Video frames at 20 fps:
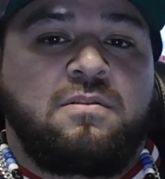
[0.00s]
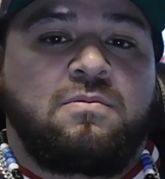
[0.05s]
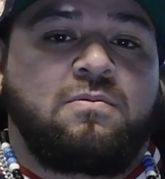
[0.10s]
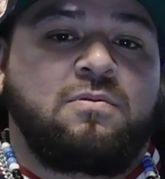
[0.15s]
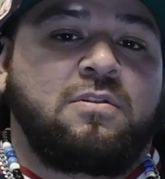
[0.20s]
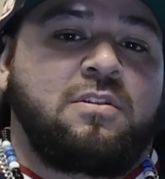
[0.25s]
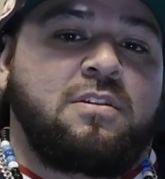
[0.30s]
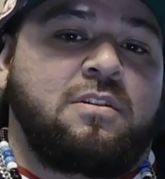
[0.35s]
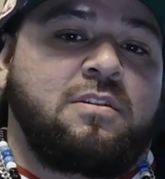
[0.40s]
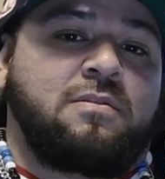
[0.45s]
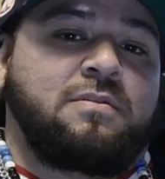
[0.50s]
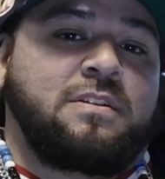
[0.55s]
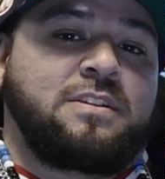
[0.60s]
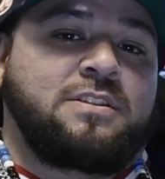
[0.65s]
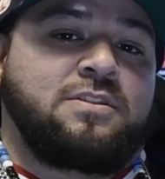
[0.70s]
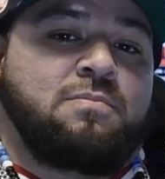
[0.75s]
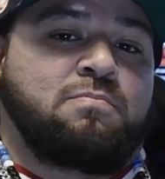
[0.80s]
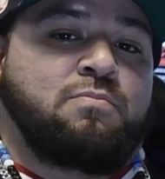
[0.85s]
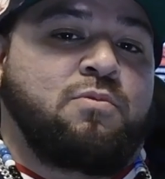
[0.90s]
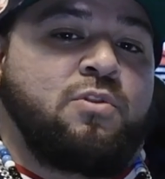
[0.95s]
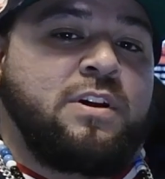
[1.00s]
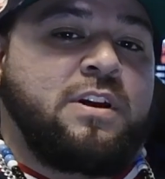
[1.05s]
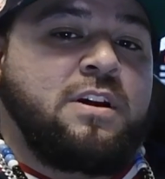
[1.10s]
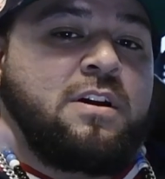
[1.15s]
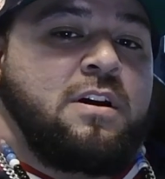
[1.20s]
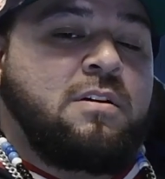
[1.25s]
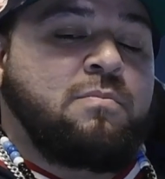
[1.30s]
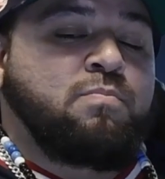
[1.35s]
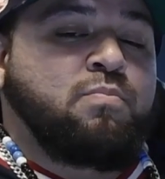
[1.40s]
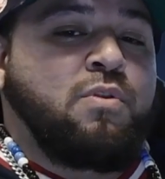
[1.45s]
What up? It's your boy
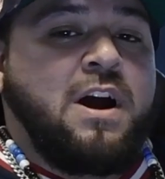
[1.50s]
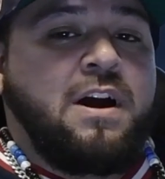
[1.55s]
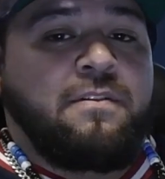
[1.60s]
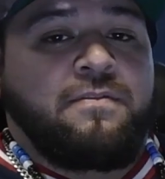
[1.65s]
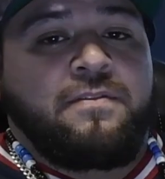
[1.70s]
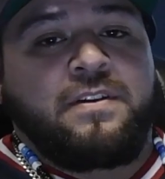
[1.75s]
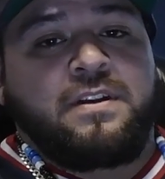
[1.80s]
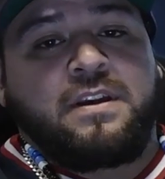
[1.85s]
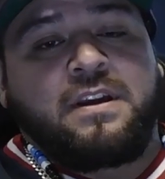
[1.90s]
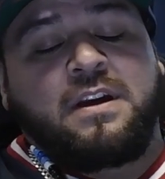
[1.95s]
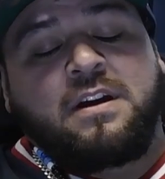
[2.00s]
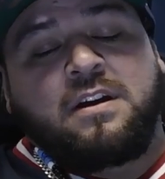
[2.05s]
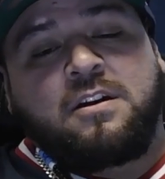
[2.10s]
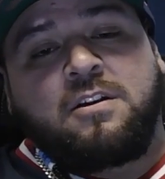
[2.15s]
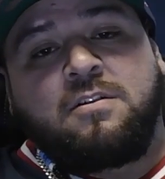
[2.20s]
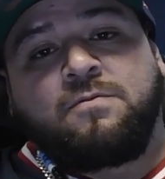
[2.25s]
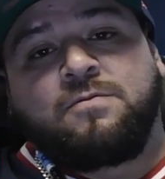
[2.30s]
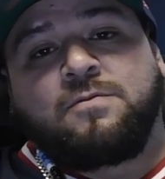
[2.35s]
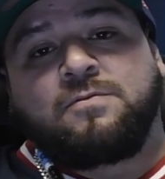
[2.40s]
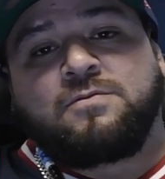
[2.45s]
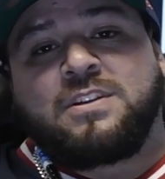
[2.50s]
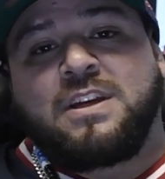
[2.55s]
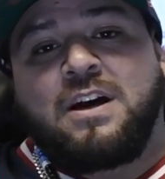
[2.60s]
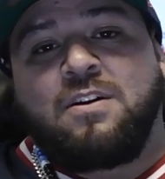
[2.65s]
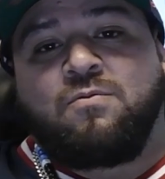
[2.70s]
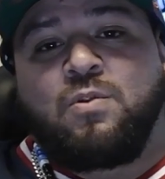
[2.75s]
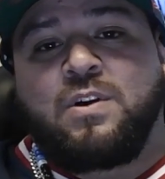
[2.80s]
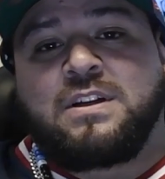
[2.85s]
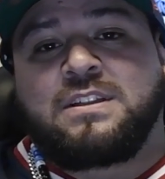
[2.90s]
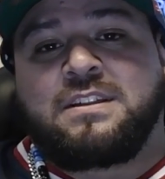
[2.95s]
Young Profhet. Come from
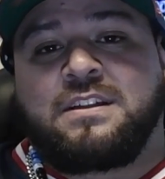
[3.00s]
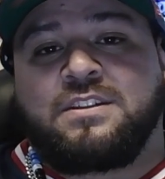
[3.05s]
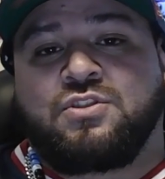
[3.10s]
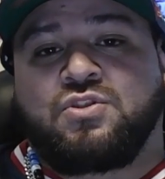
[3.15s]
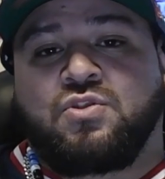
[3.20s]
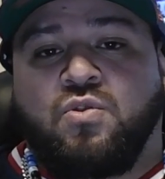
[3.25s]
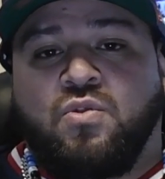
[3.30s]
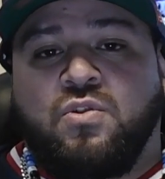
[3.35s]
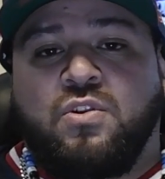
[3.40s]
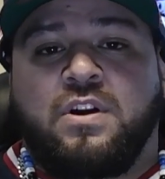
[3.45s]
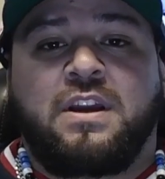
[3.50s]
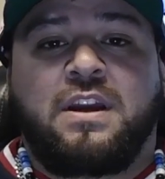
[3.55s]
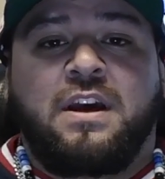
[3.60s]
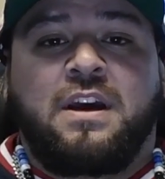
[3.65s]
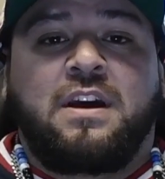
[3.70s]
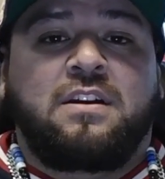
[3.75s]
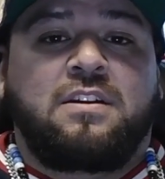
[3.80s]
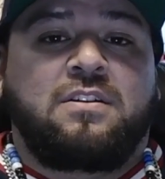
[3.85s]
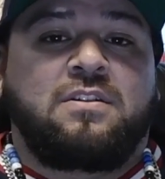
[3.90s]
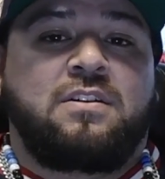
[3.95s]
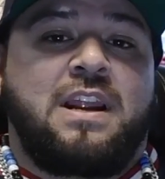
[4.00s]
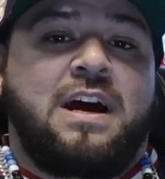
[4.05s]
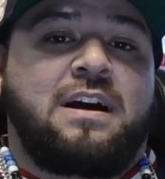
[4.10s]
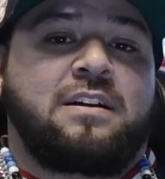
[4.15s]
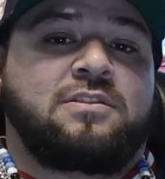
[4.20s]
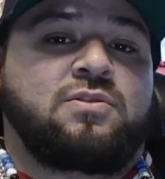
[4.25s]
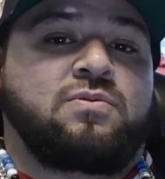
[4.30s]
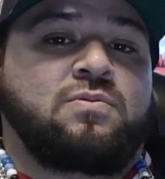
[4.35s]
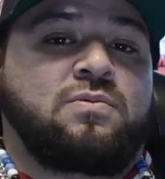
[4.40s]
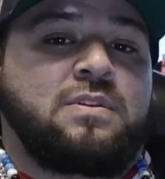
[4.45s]
Southwest Detroit. You're
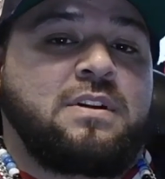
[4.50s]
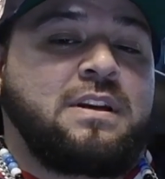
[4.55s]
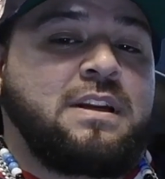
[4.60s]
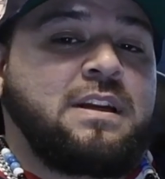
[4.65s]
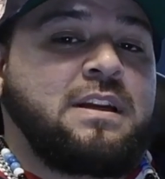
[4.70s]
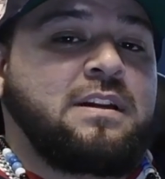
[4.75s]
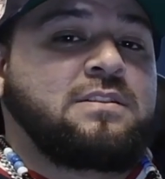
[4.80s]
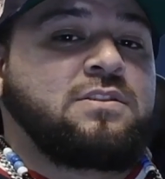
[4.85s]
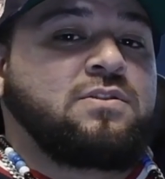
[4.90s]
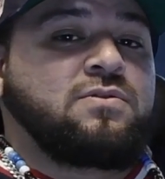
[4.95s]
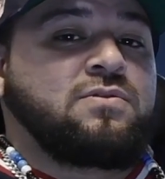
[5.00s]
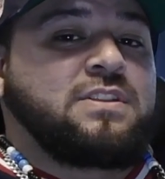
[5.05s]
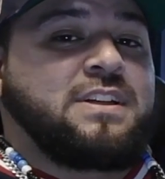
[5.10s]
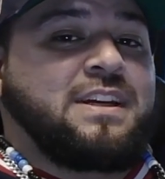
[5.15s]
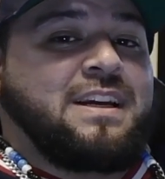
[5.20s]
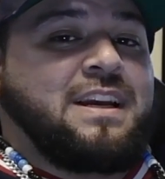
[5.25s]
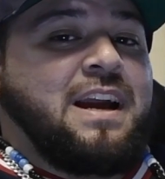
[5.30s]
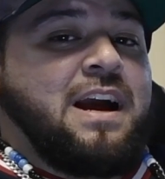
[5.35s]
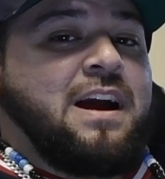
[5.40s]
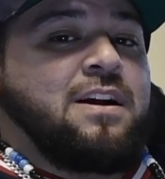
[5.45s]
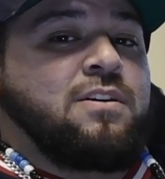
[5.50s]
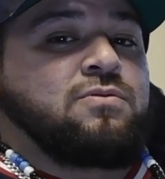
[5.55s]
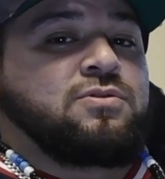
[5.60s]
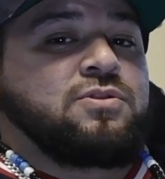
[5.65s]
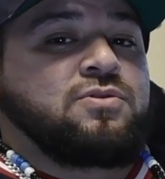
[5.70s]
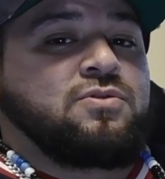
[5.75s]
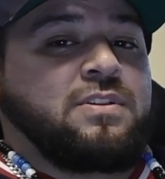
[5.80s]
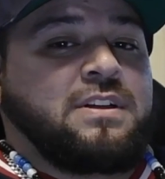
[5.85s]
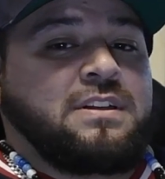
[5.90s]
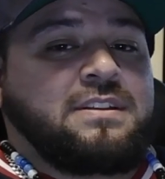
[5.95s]
now tuning in to Chicago
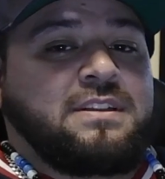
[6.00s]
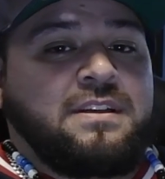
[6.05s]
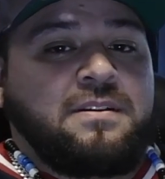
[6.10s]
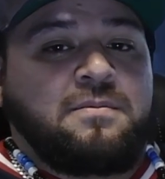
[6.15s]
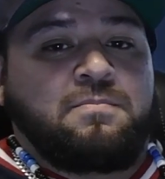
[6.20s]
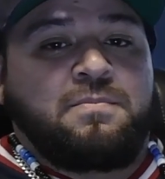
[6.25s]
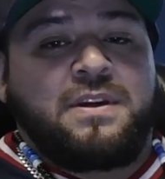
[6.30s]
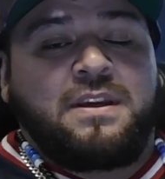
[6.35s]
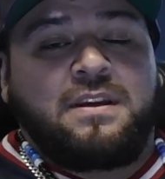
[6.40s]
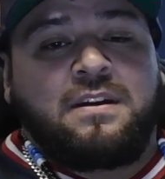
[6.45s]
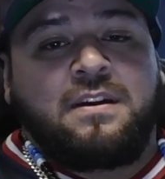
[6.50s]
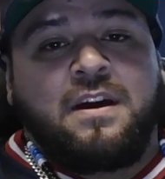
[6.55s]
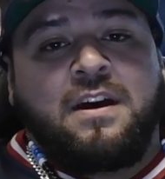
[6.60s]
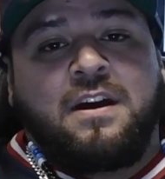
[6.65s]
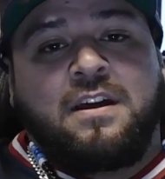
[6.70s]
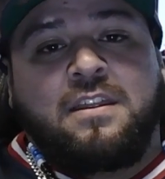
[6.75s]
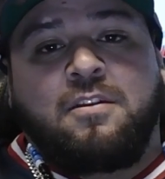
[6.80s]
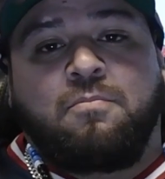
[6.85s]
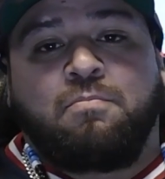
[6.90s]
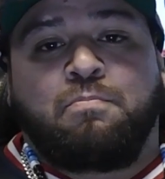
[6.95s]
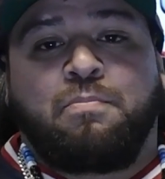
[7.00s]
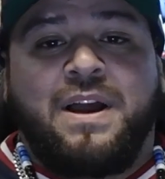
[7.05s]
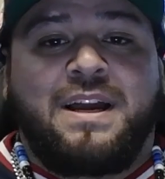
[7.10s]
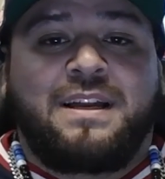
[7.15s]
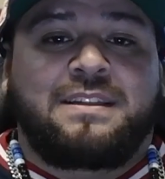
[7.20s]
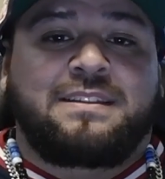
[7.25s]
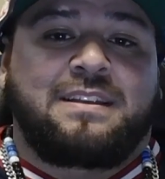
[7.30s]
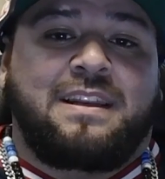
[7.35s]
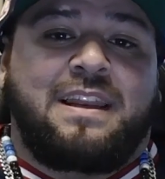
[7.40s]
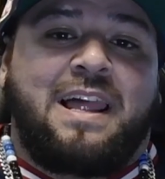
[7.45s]
Street TV, the
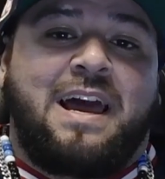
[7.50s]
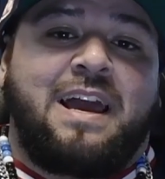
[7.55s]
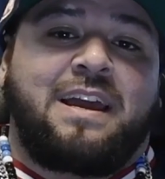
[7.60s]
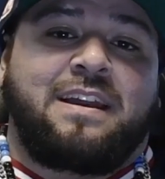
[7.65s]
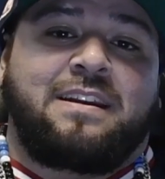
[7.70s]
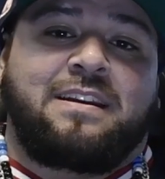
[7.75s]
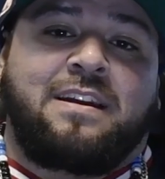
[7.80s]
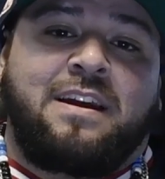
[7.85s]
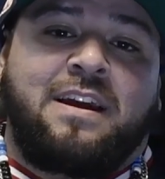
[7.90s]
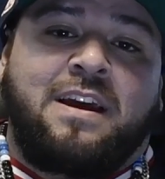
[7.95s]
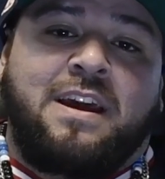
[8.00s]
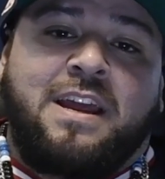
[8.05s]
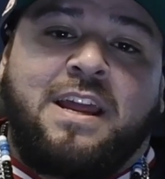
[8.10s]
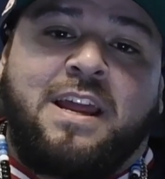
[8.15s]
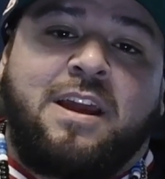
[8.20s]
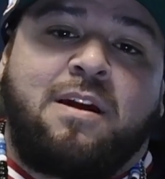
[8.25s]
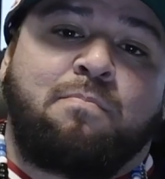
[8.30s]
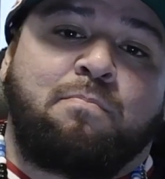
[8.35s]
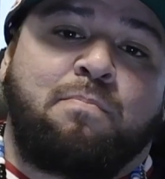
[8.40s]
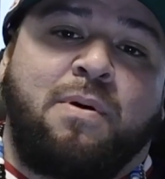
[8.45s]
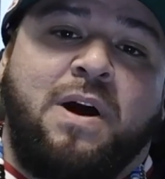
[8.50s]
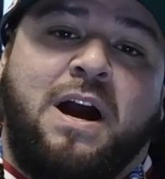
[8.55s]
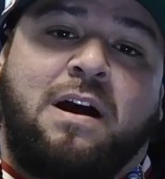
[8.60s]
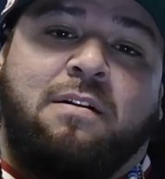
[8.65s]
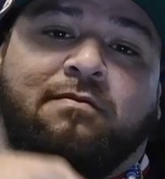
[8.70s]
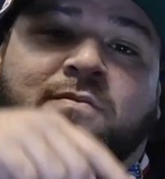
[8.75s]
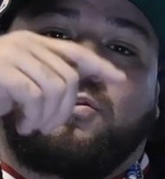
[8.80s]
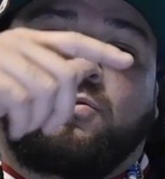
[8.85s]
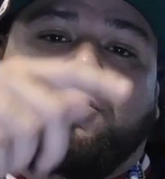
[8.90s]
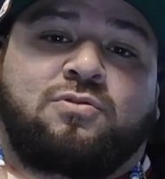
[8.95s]
best Latin hip
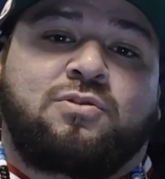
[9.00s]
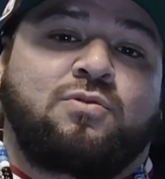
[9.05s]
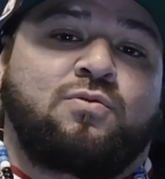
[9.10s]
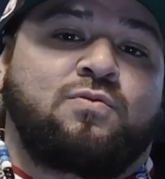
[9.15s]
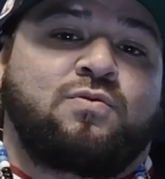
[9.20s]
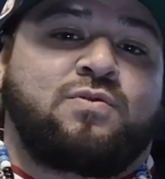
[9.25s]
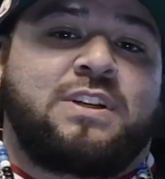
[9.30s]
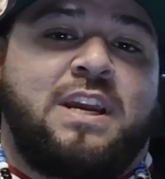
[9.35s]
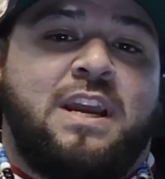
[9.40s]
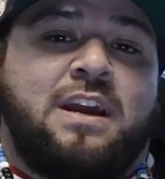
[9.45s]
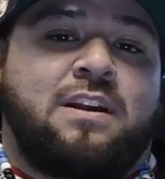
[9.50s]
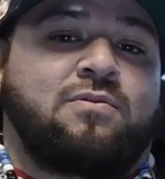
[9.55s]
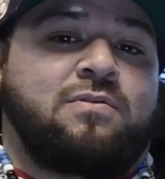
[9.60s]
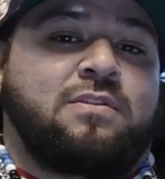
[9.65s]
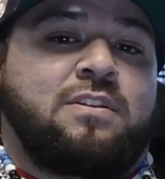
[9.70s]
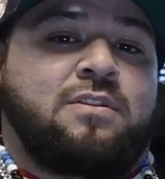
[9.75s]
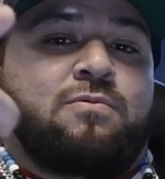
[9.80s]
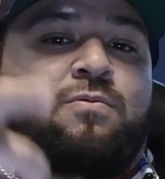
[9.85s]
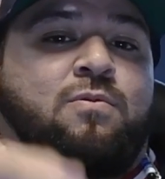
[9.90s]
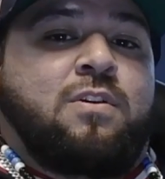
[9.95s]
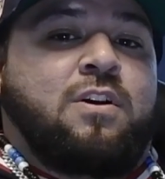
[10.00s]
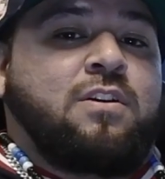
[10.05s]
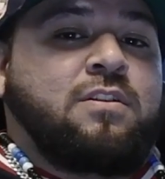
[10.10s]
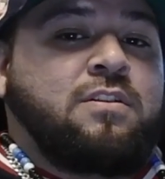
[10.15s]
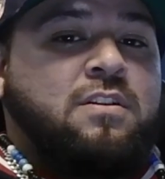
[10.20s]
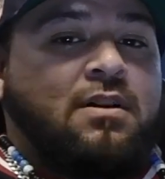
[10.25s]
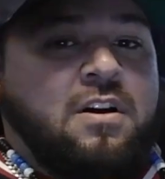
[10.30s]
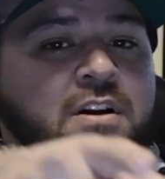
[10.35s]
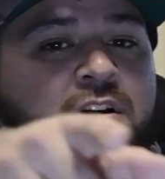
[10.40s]
hop YouTube channel in the world. You